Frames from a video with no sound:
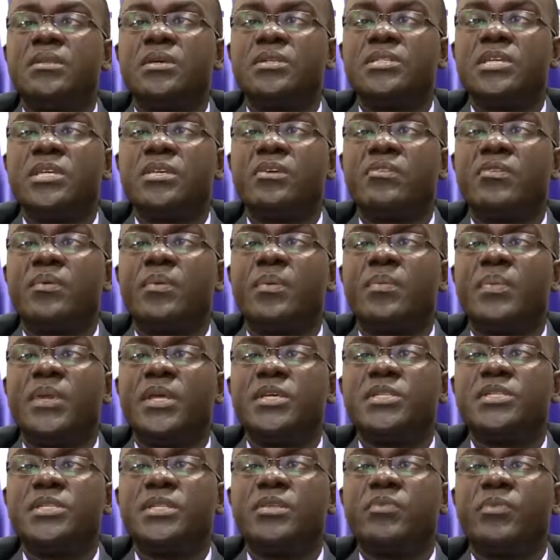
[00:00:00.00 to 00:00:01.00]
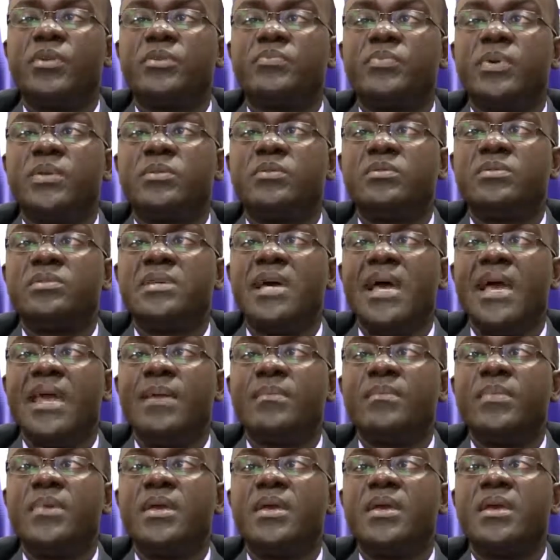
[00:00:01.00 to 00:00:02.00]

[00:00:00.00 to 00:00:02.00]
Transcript: the change of the population with respect to time,